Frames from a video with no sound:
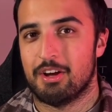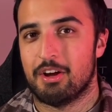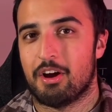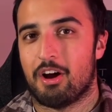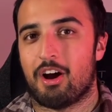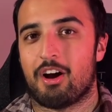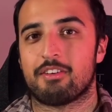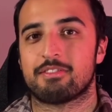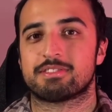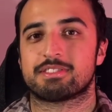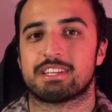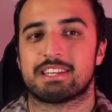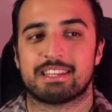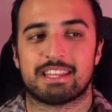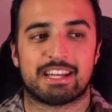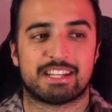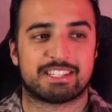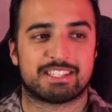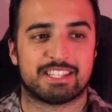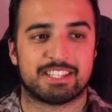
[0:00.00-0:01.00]
Obviously,
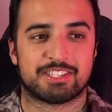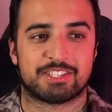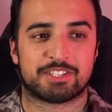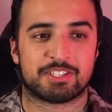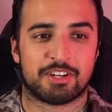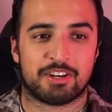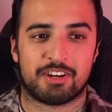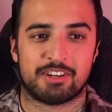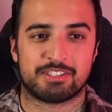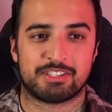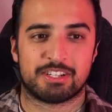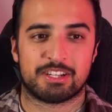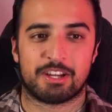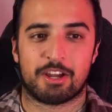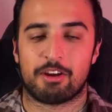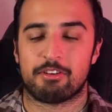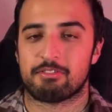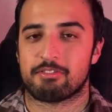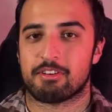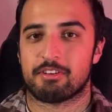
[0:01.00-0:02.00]
that discharging
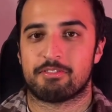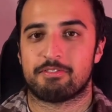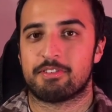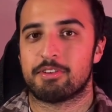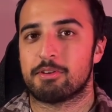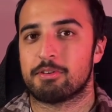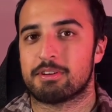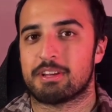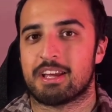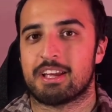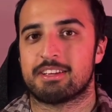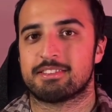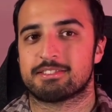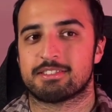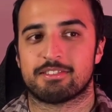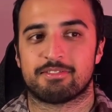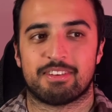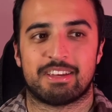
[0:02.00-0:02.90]
over a few days of